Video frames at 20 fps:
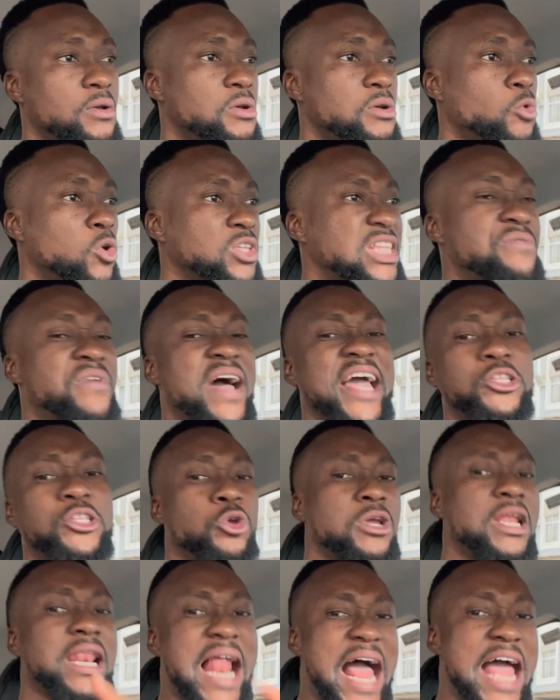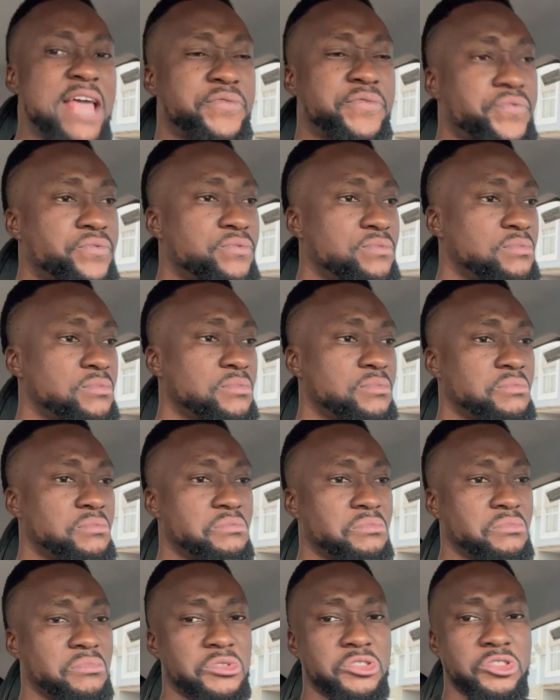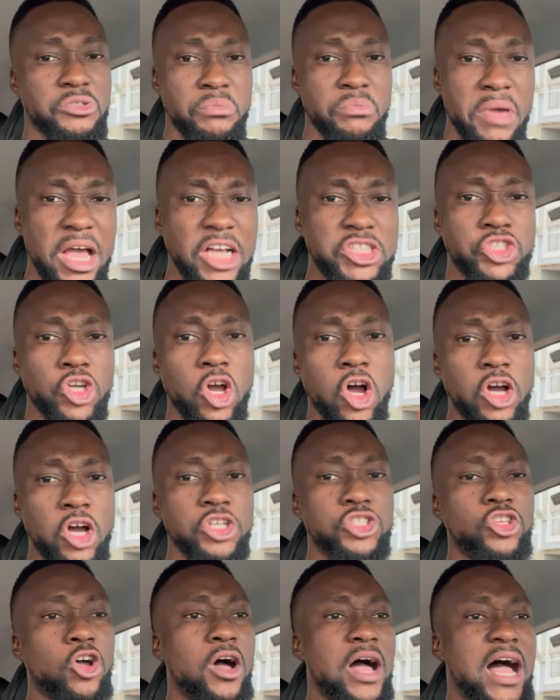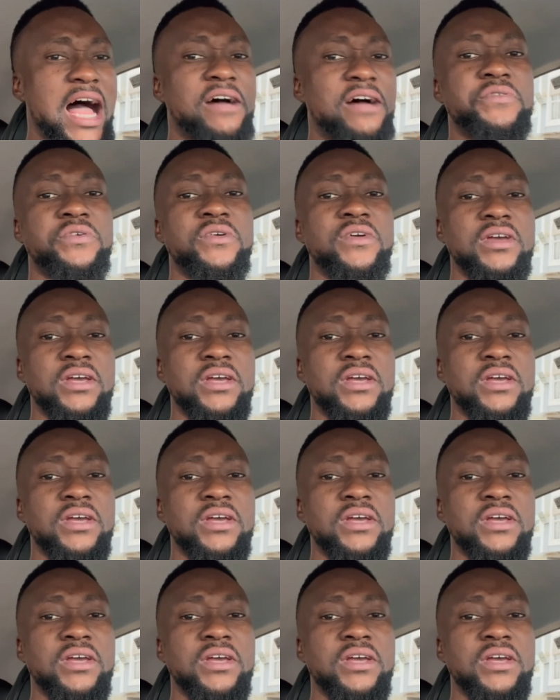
whatever you do in life, make sure you don't have